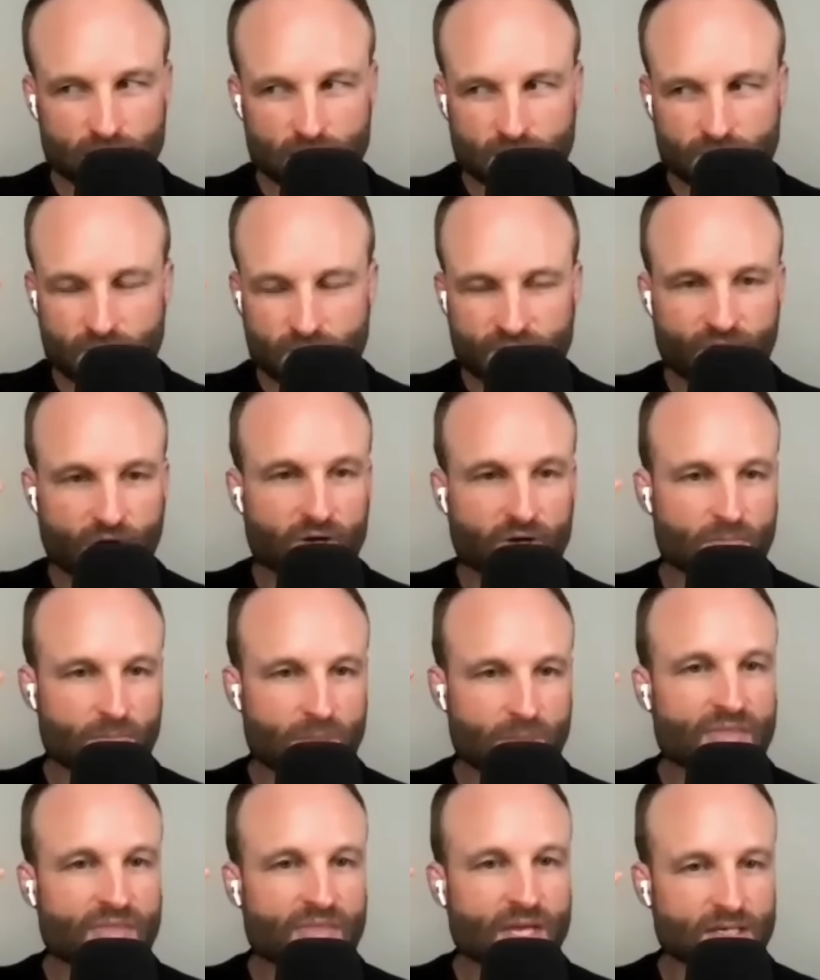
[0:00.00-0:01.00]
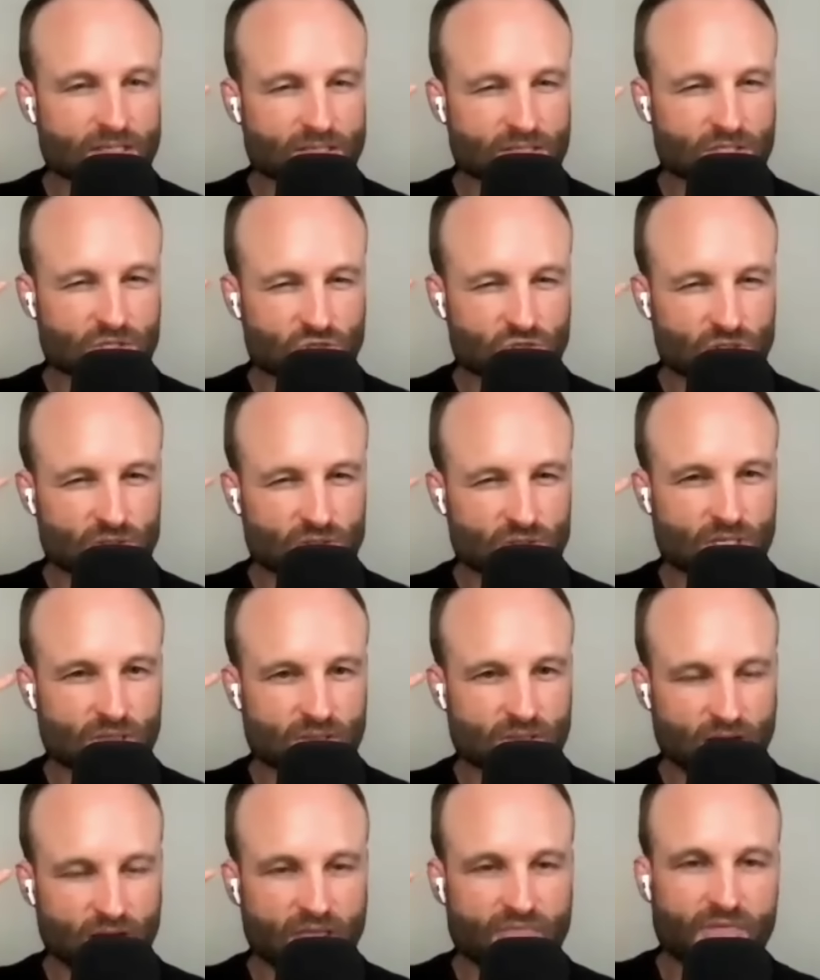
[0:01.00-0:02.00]
they've already made that decision in
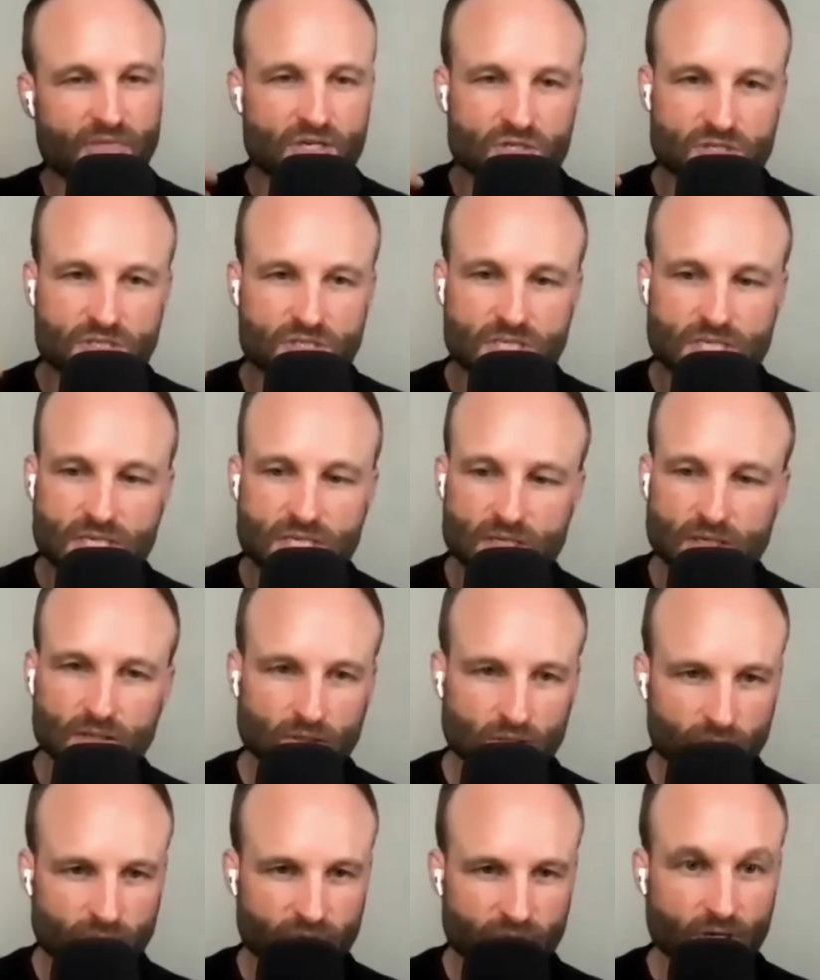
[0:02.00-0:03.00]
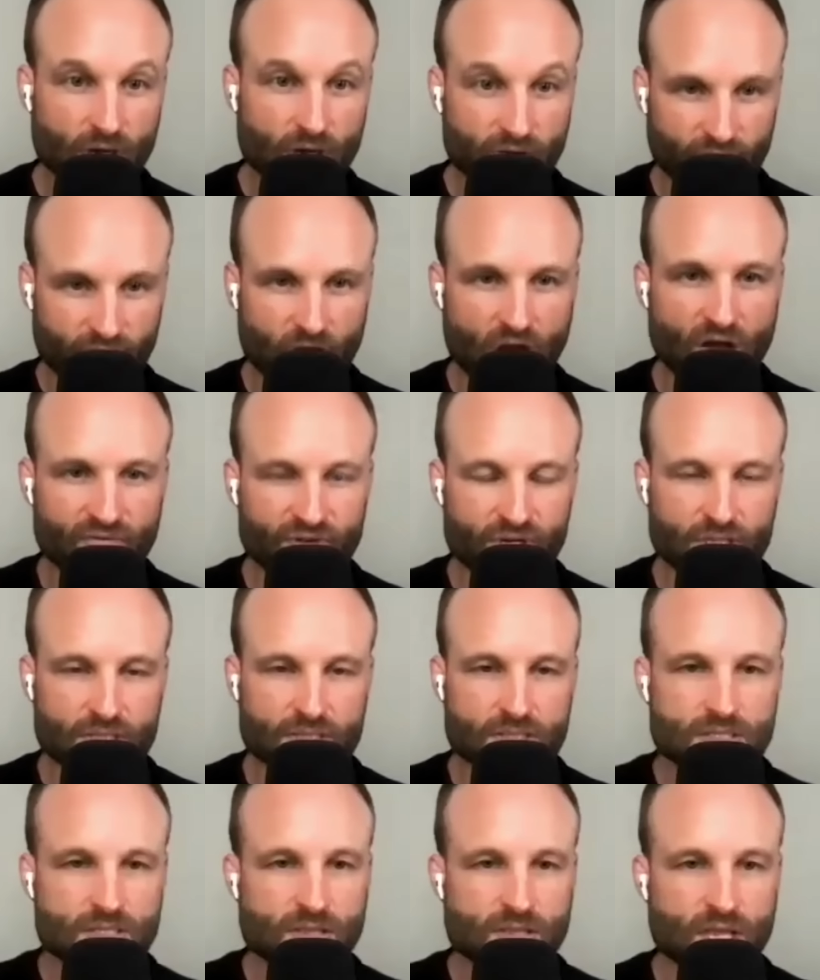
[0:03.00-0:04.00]
their head they just need a little bit of
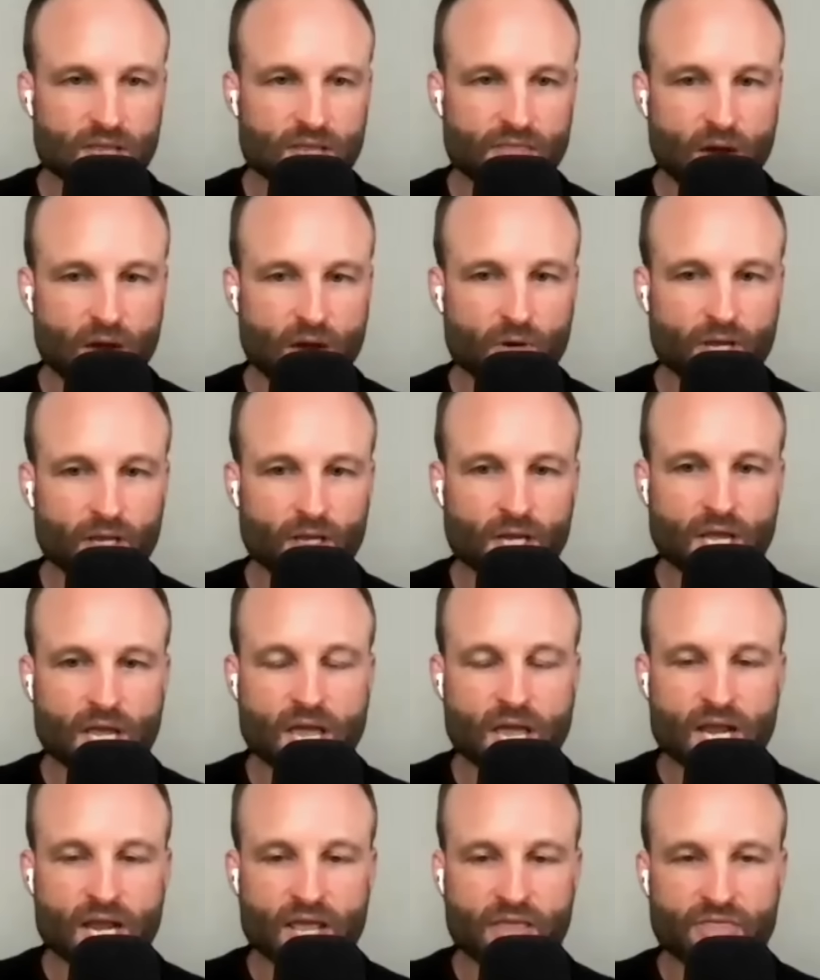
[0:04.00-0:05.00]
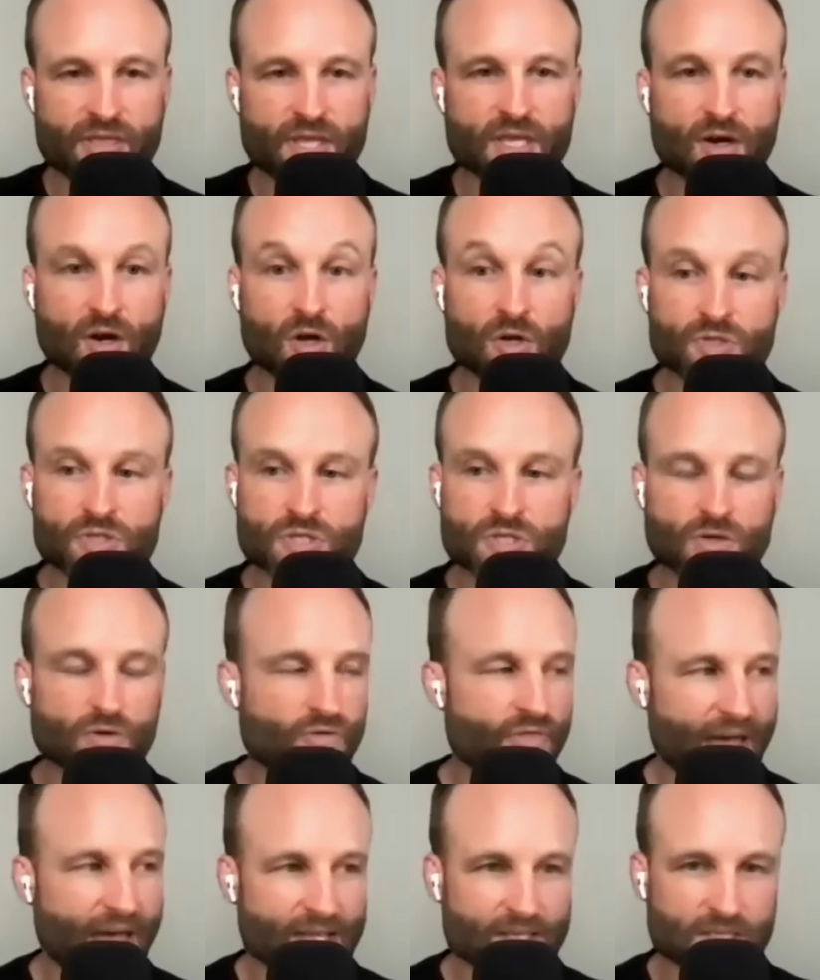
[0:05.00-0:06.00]
confidence in, in that way and i think it also
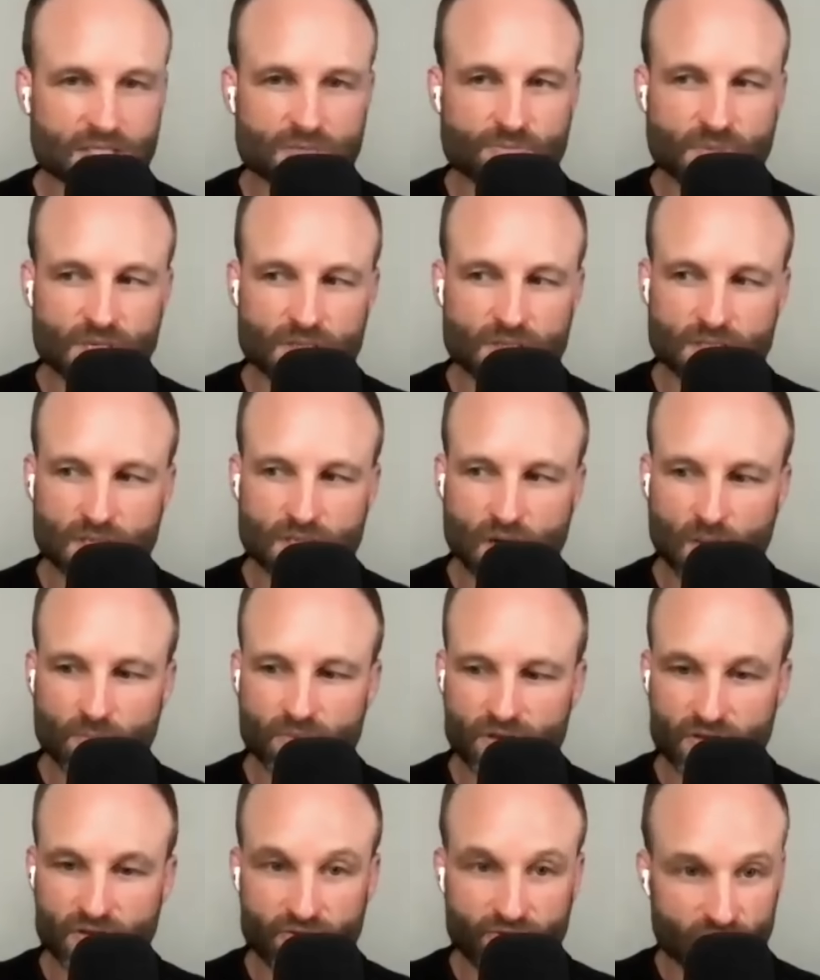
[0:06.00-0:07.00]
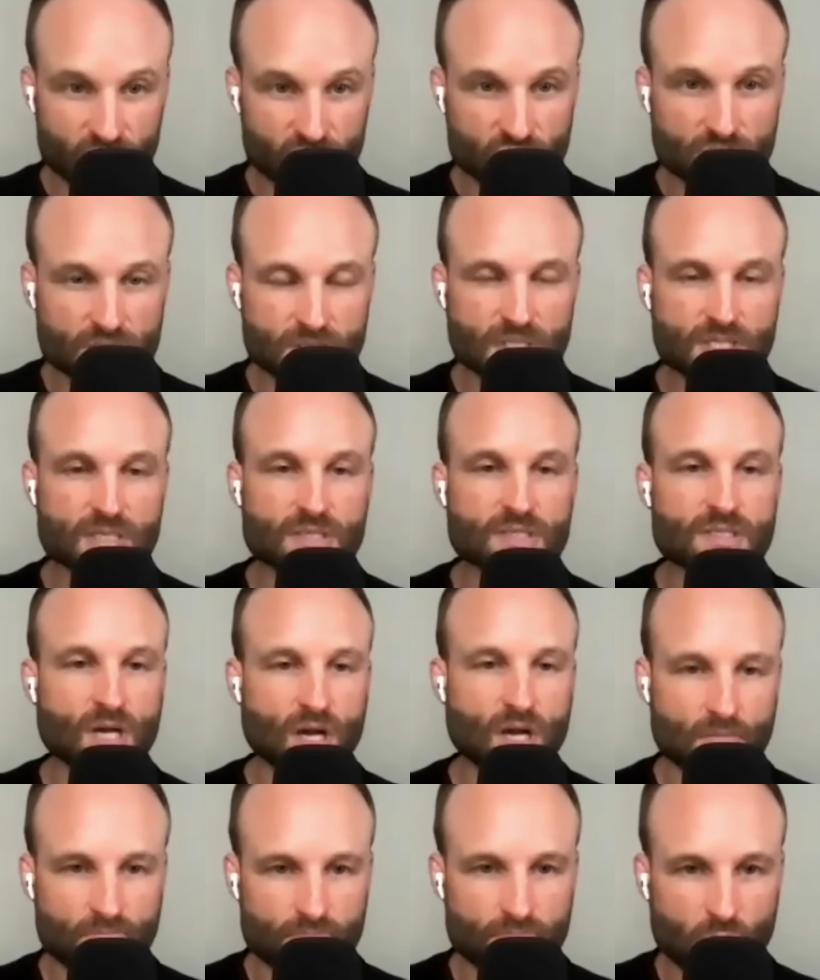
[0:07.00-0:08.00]
that speeds up efficiencies
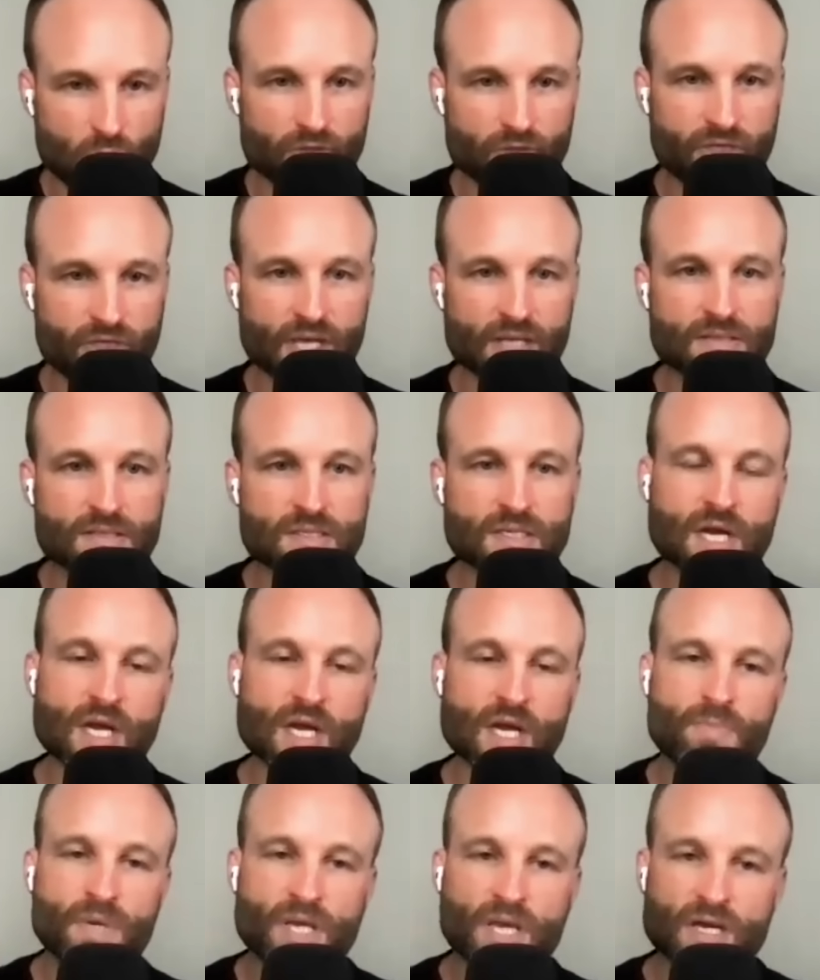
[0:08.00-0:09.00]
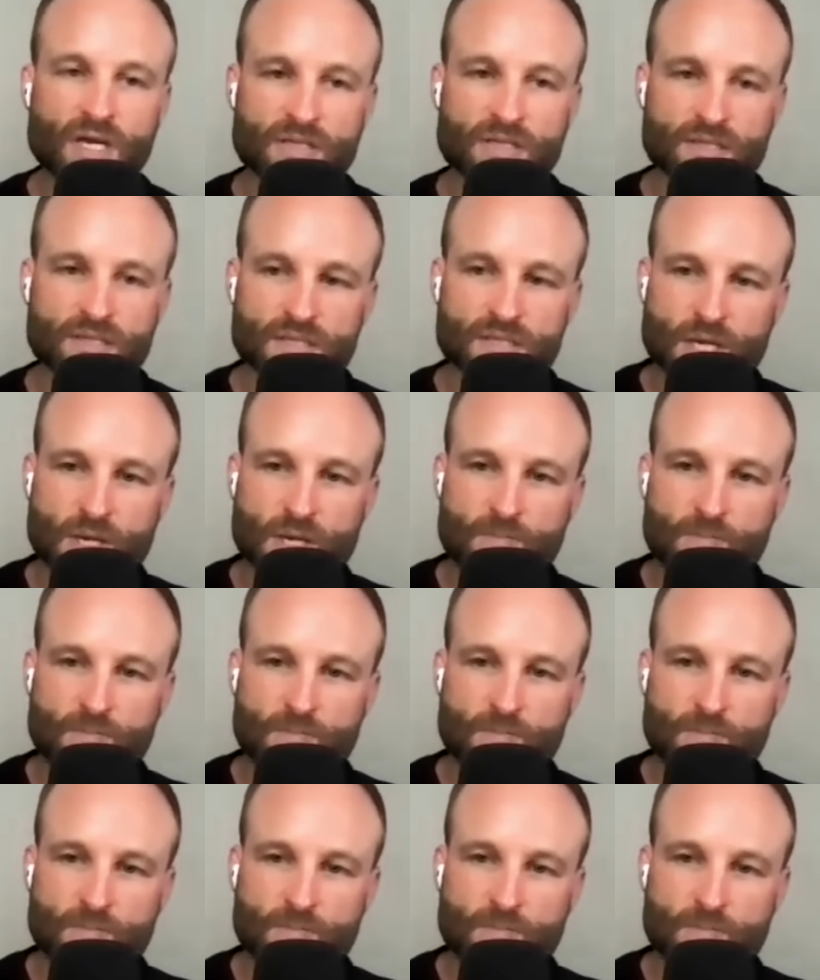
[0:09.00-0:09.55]
on both ends because